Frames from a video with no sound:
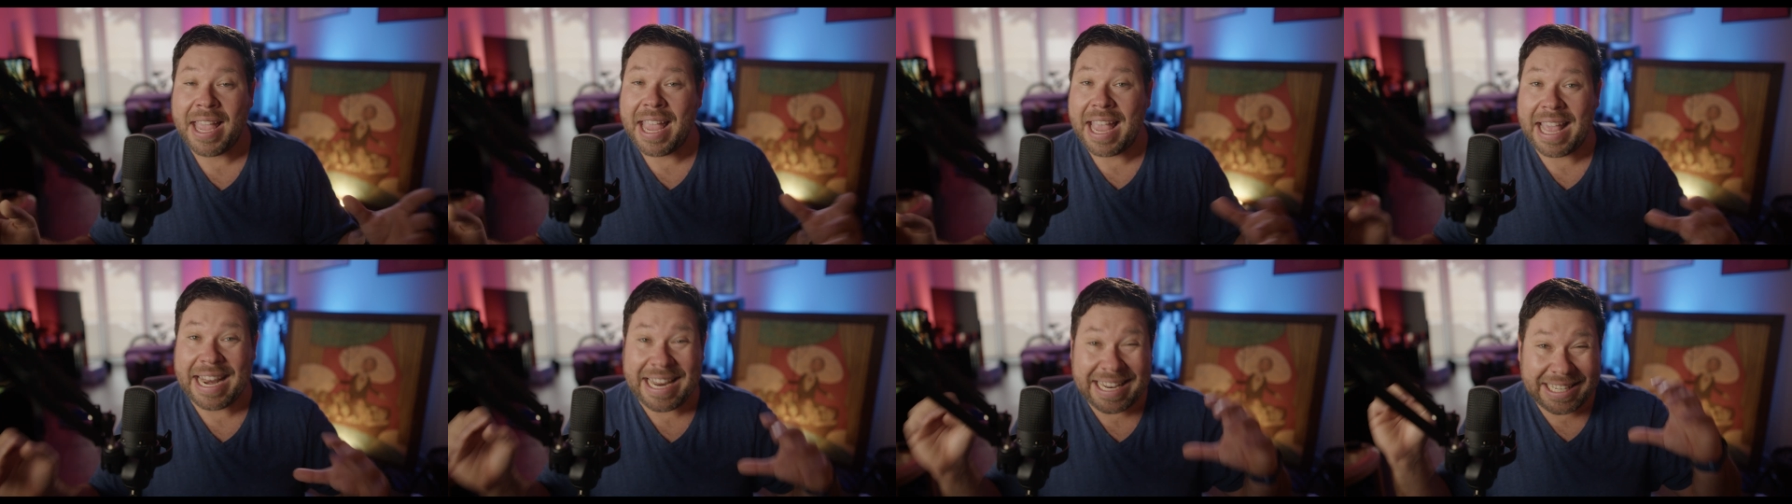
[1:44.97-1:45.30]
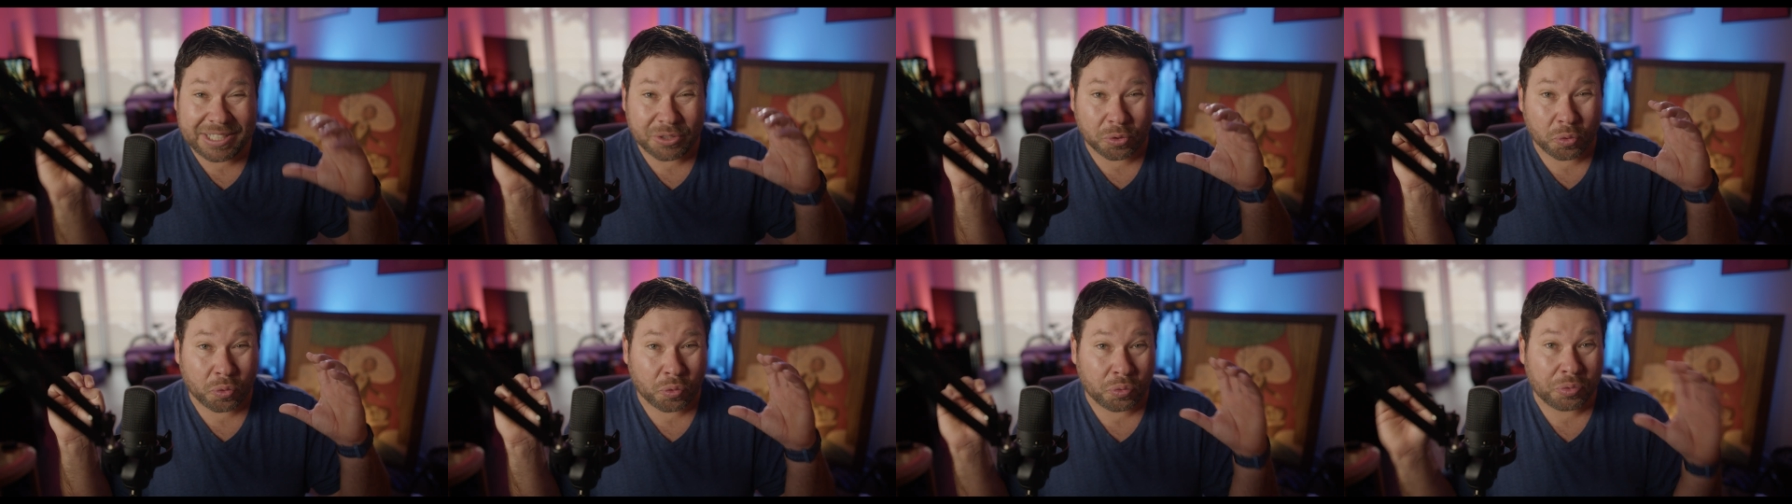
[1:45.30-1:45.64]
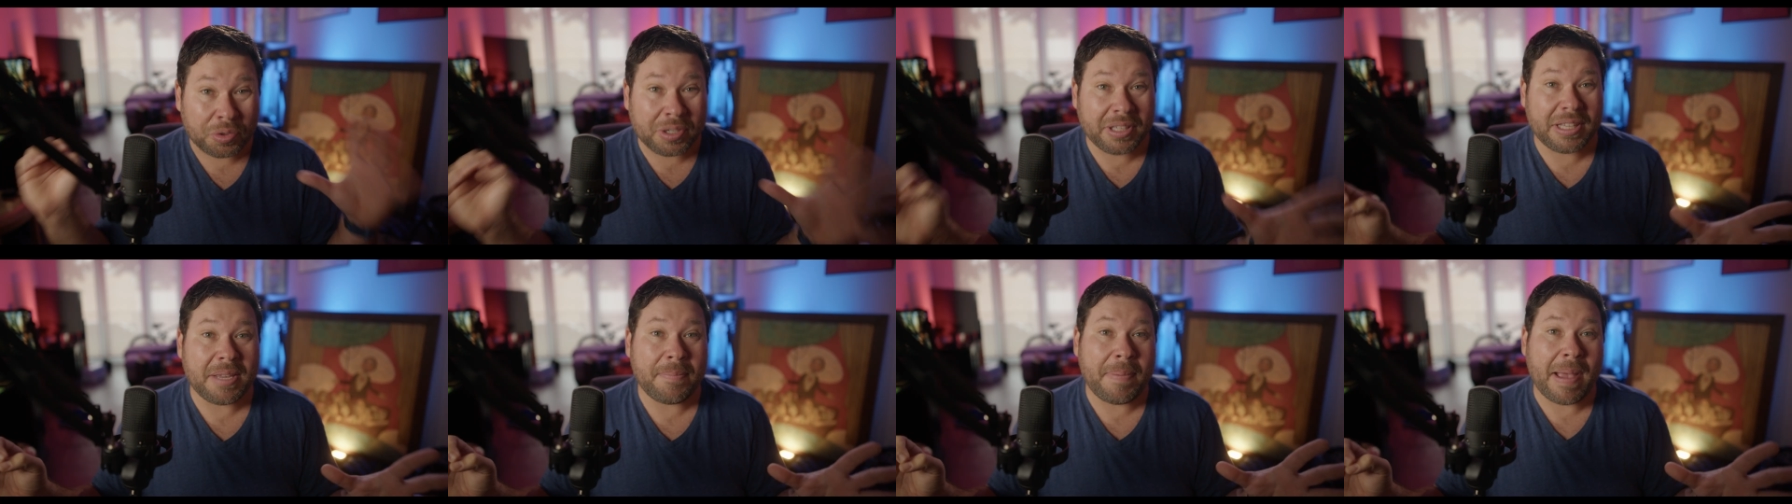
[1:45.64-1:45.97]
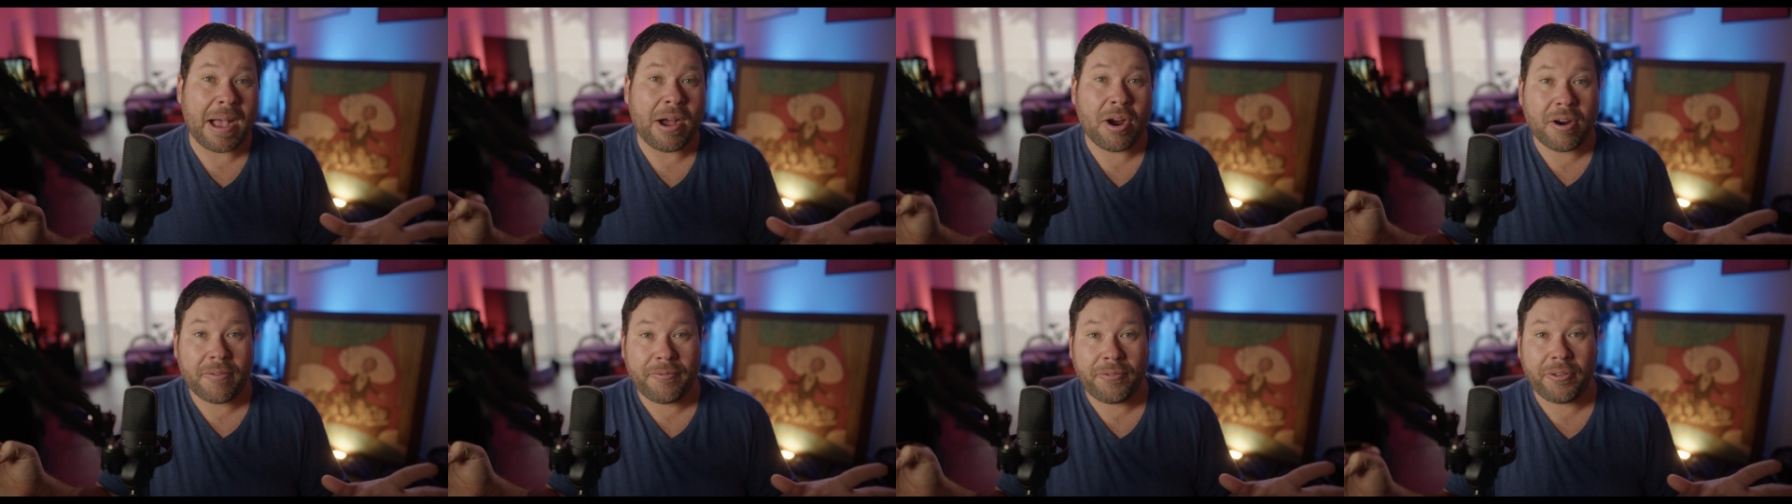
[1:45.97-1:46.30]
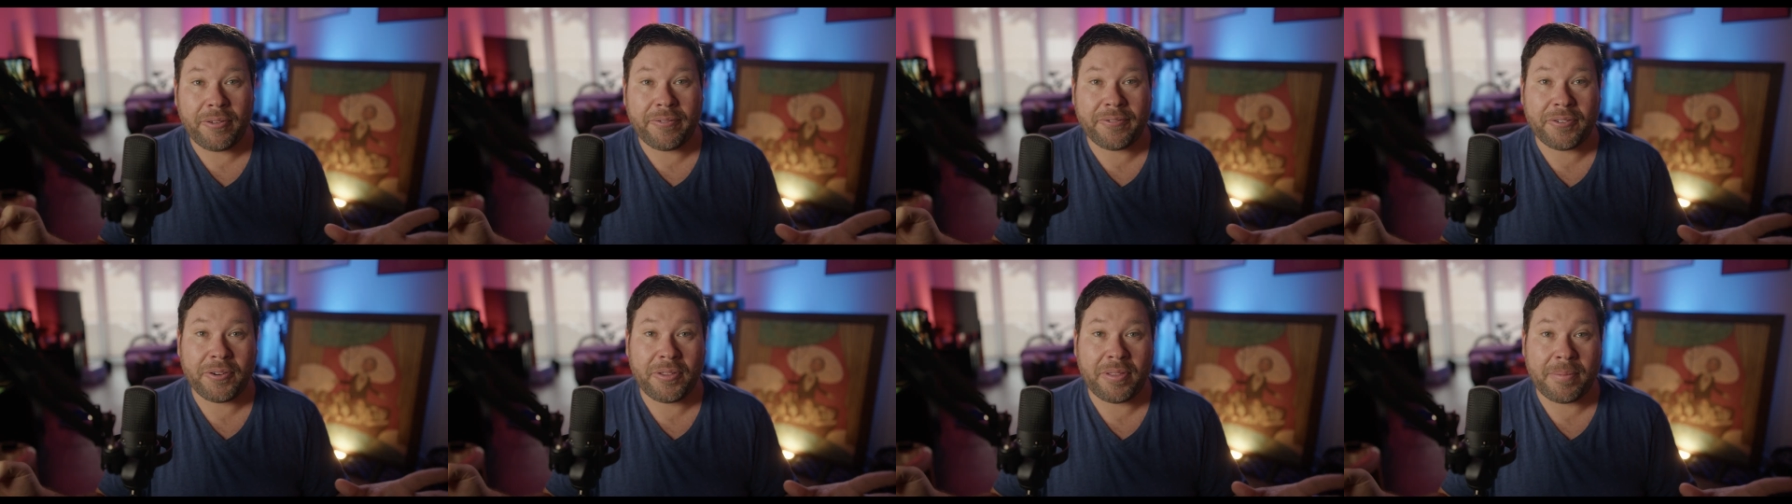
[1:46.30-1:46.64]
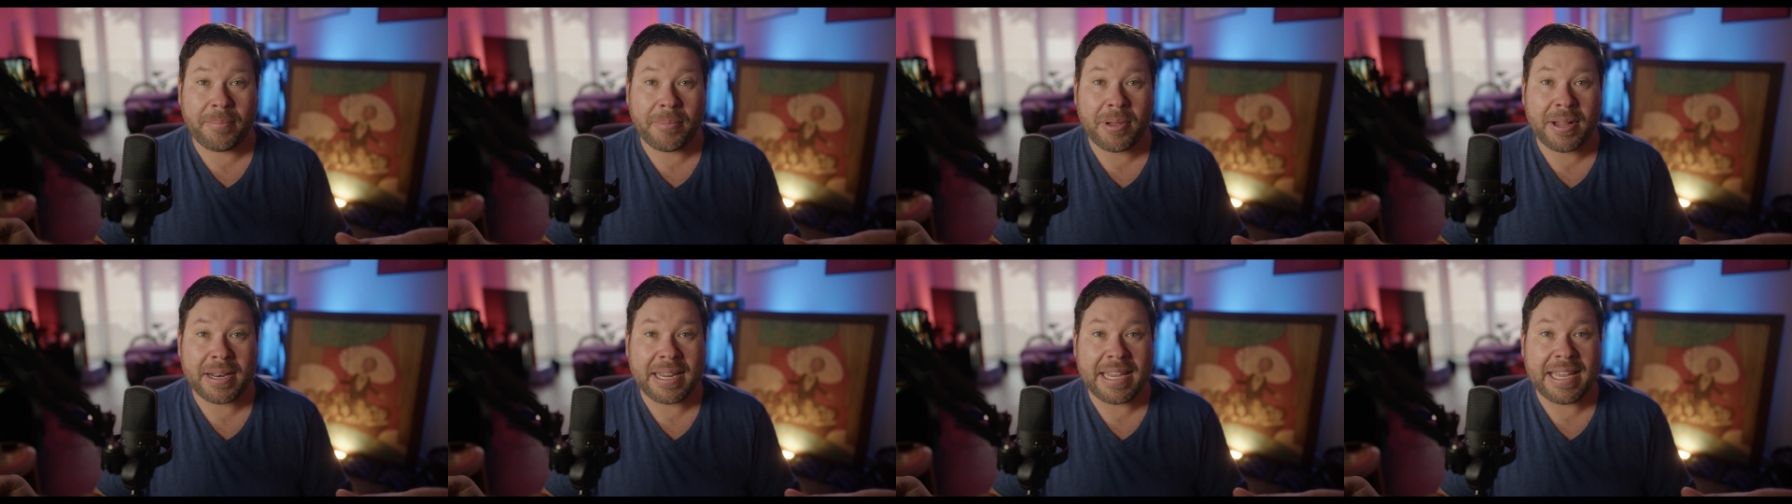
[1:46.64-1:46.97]
And it's really powerful for the
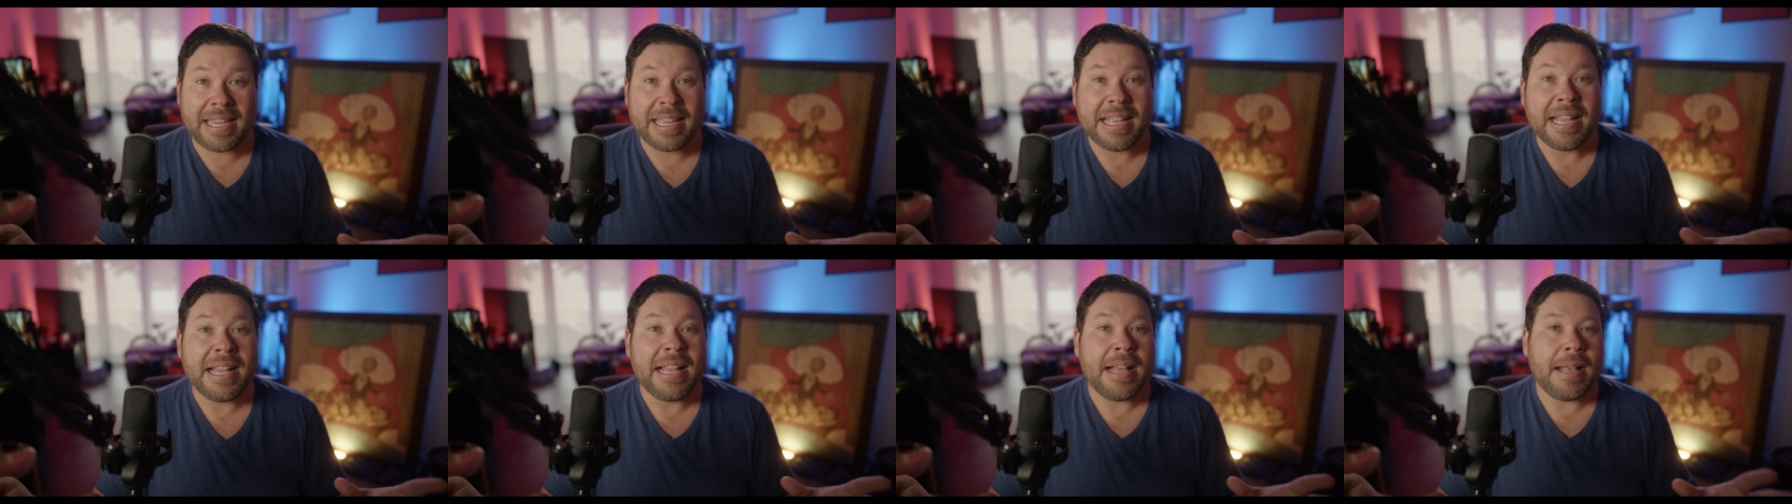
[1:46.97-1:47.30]
money,